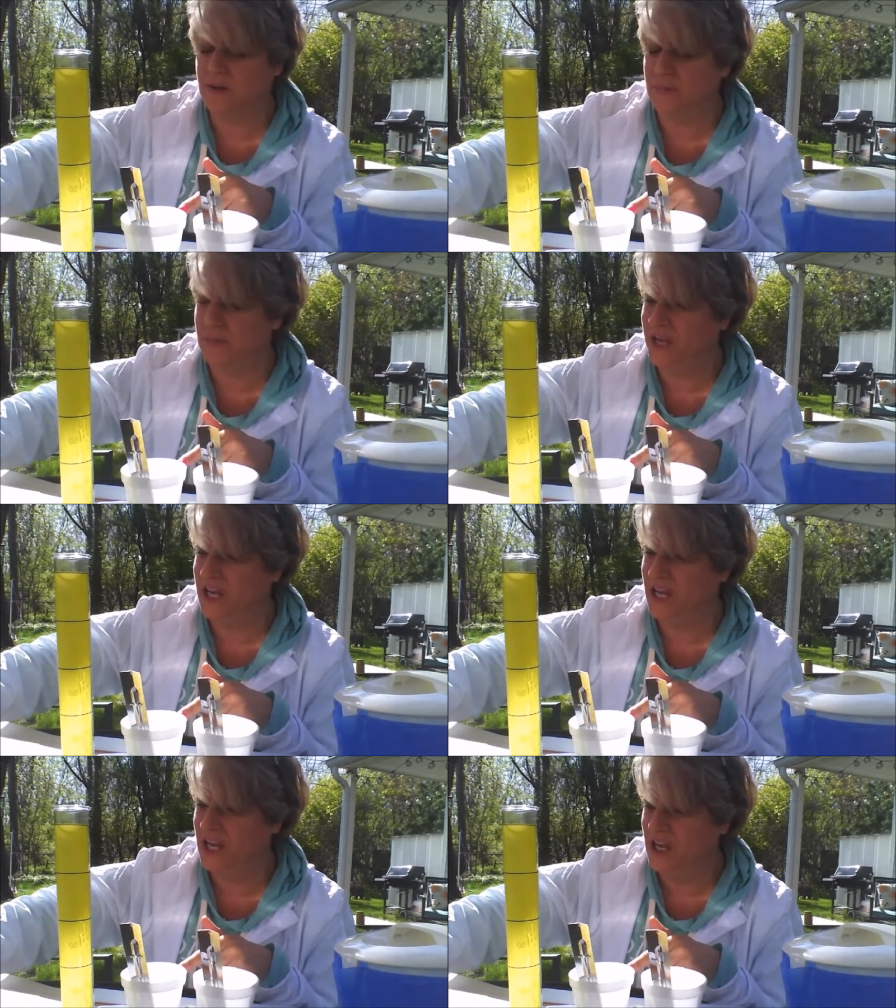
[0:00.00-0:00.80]

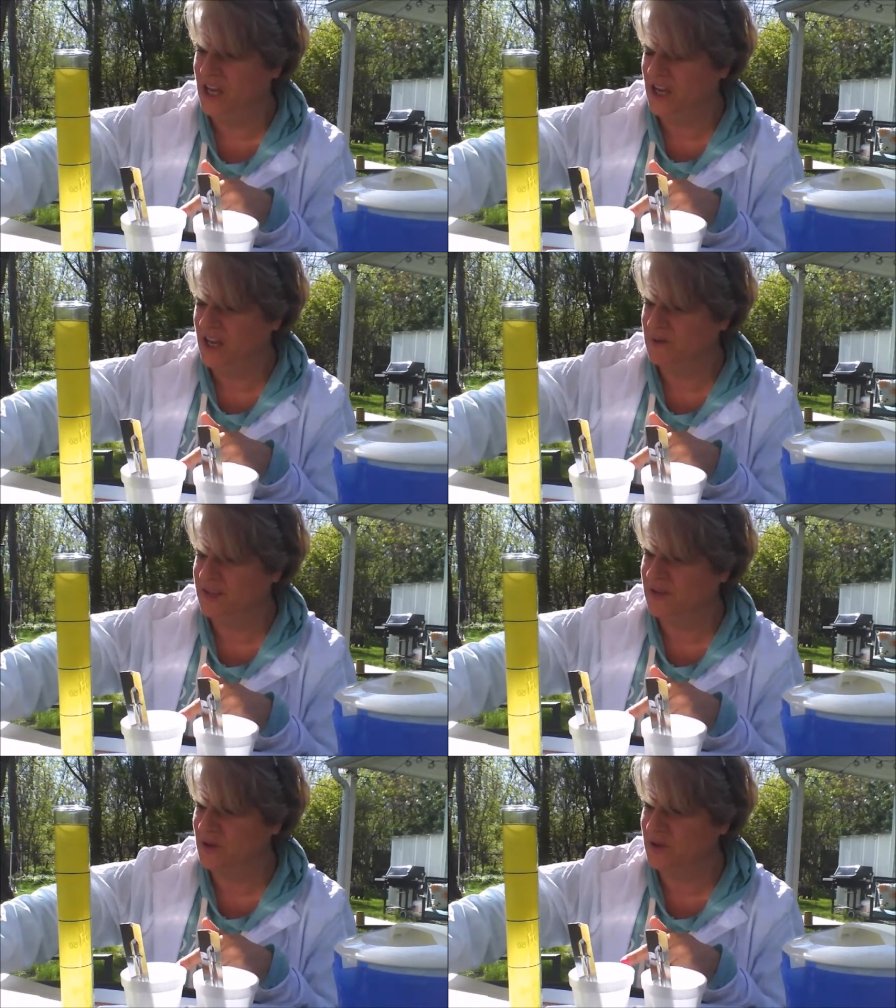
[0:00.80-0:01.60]
B, It was
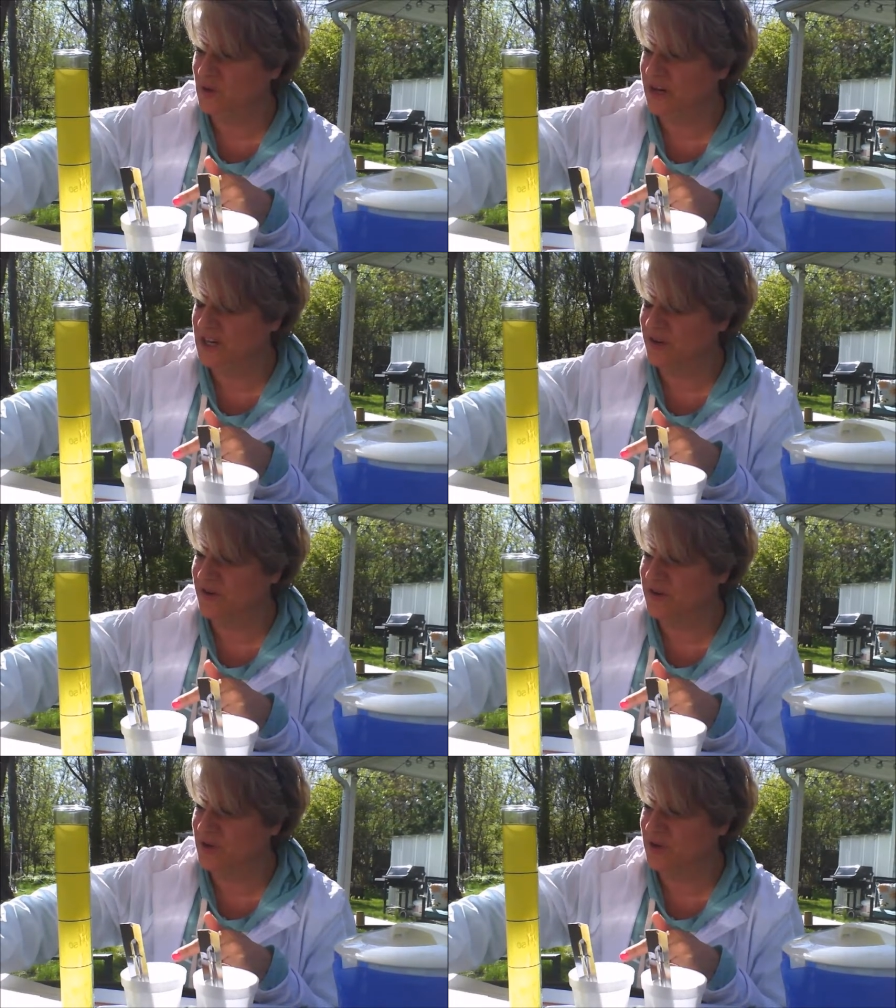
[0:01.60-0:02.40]
also 22
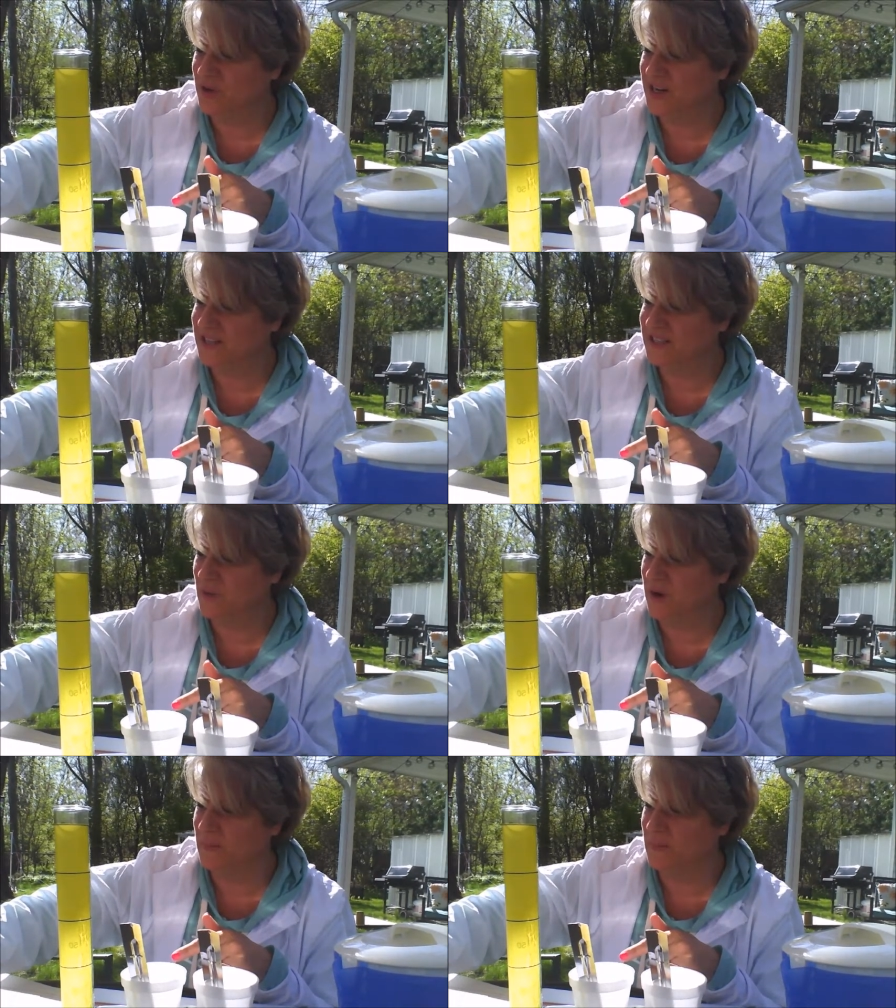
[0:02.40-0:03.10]
degrees, went up to